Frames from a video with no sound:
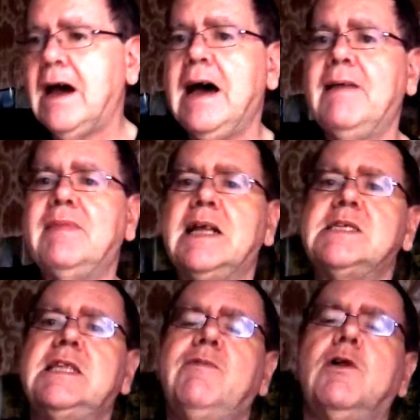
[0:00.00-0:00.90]
That's a
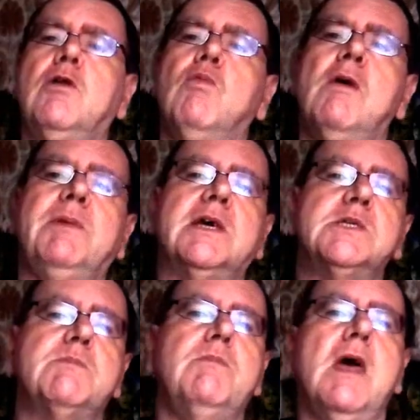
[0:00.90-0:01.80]
difficult one, because
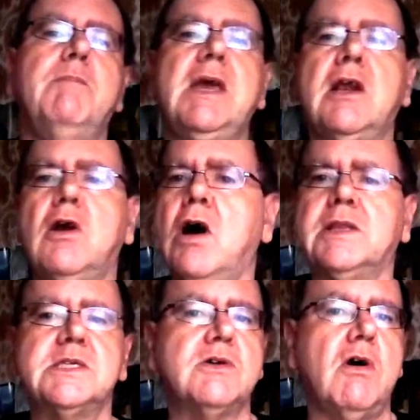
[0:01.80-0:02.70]
being an ardent
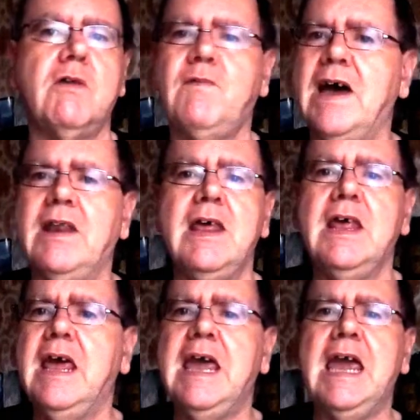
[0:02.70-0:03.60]
horror fan
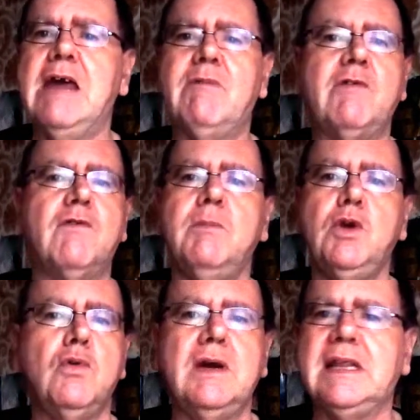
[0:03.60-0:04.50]
right from my
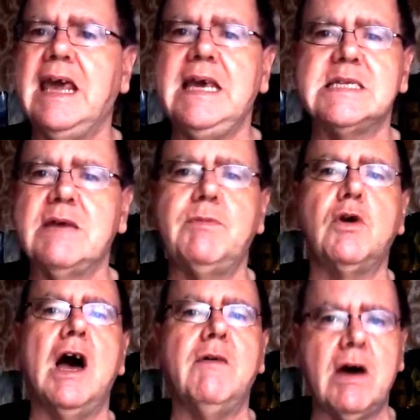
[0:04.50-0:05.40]
younger days,
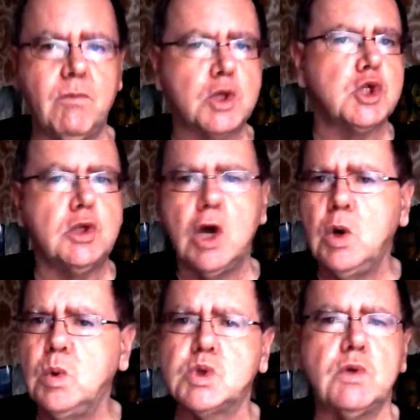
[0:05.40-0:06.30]
I've watched
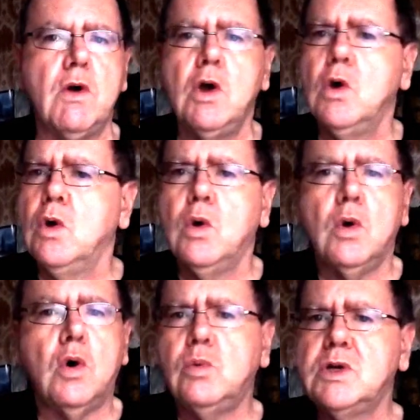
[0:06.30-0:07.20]
loads of
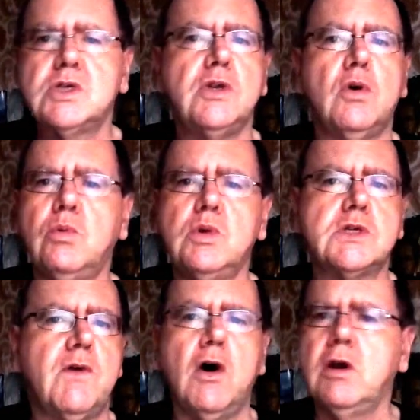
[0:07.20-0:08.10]
hundreds and hundreds of
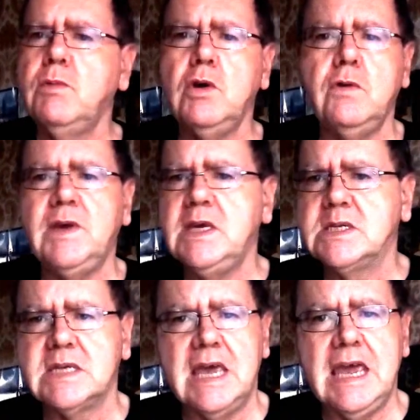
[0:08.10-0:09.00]
horror movies
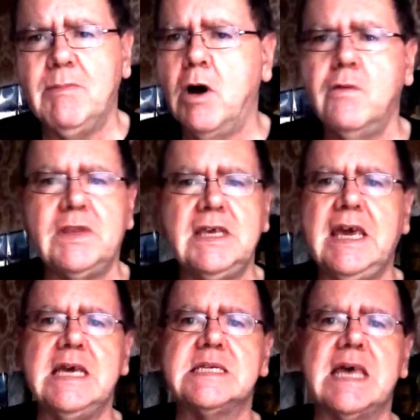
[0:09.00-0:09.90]
over the
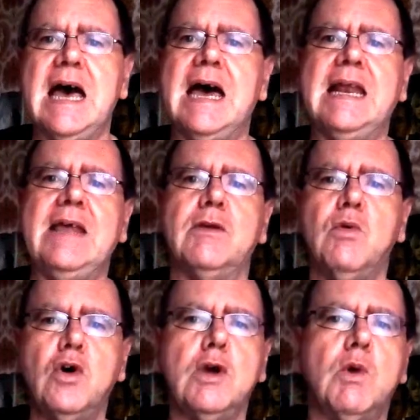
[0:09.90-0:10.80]
years, and the more
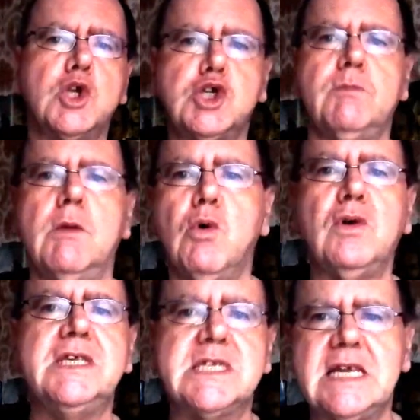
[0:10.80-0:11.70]
you watch them, the more
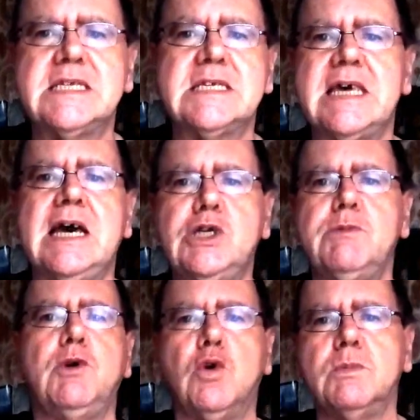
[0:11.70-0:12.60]
desensitized you
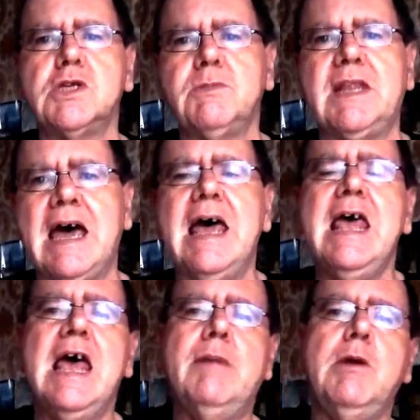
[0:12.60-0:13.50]
become to them. And that,
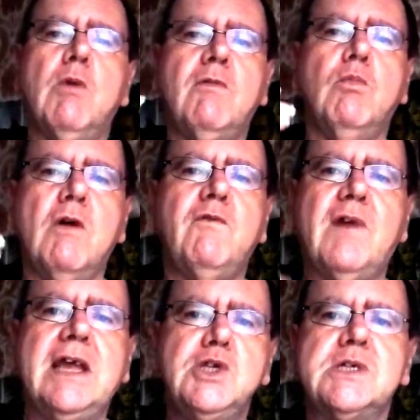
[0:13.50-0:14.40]
I mean, what
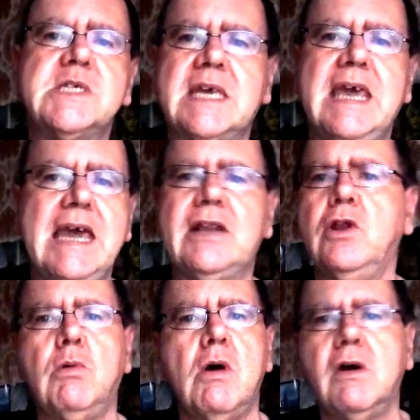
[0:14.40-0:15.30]
frightened you as a kid no
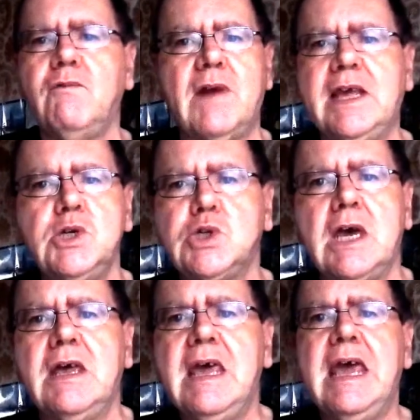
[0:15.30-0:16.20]
longer frightens you.
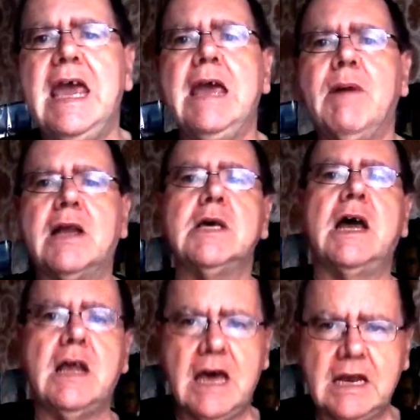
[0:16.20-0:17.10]

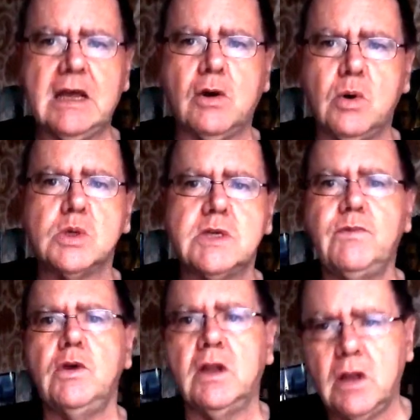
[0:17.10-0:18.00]
And of course, if
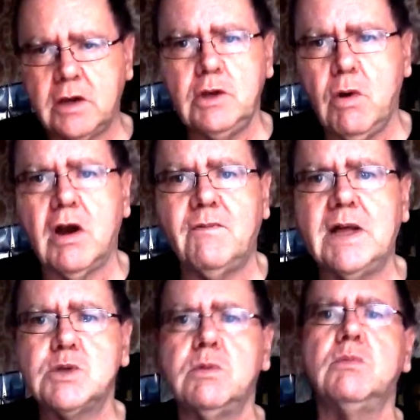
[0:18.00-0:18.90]
a lot of you horror fans
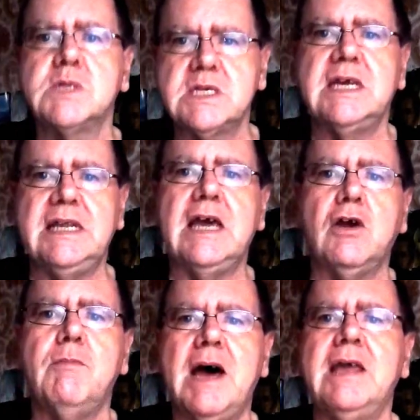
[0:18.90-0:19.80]
will certainly echo
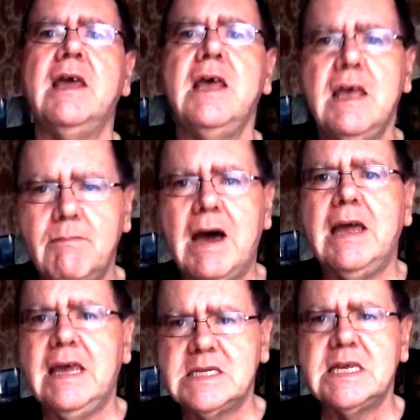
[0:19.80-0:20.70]
my
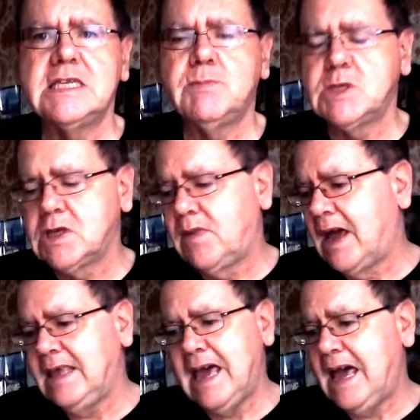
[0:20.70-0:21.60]
sentiments on that, yeah.